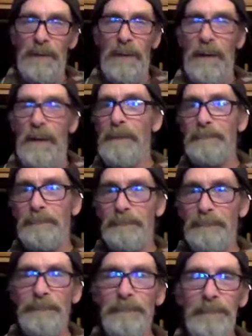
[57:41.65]
trailer,
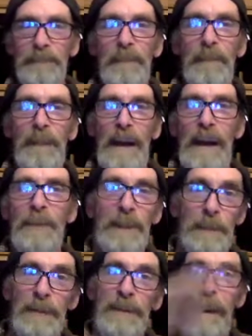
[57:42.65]
and it was
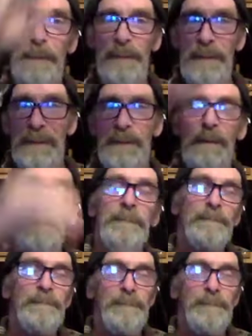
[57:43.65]
up the top of this hill.